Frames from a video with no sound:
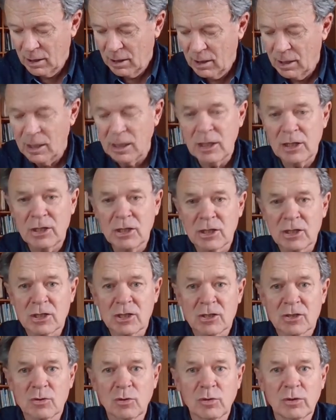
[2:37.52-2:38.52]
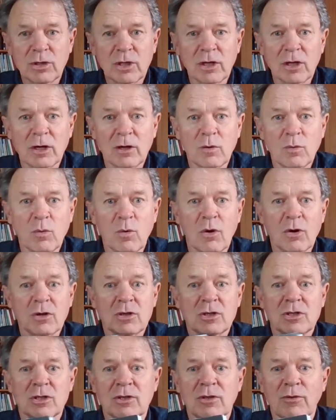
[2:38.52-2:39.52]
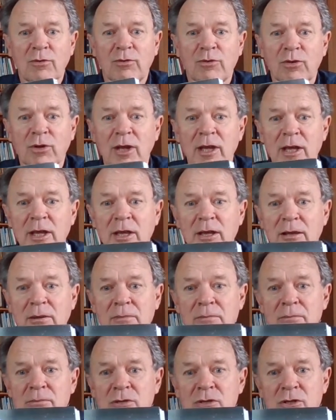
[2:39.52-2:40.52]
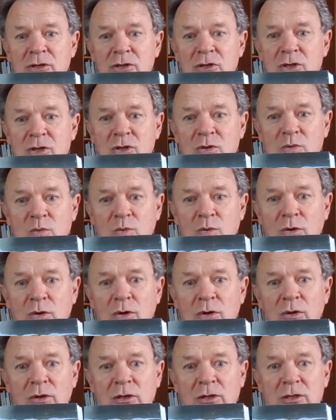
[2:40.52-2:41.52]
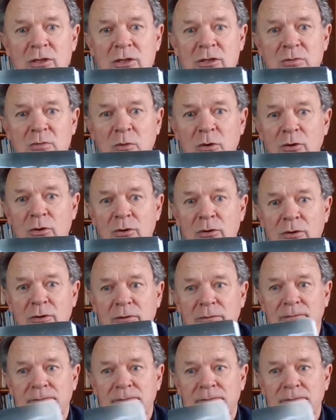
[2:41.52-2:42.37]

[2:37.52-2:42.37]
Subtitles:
He just stood there and watched the flames and swirling smoke.